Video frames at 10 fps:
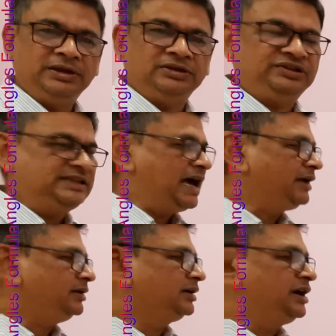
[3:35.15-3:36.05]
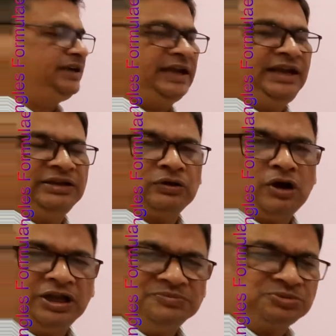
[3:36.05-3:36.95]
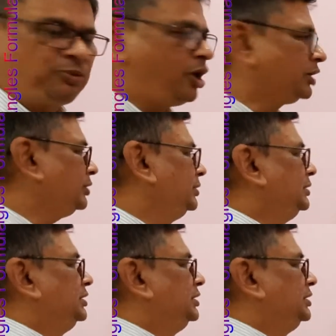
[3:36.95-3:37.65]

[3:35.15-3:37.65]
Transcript: These are containing the columns for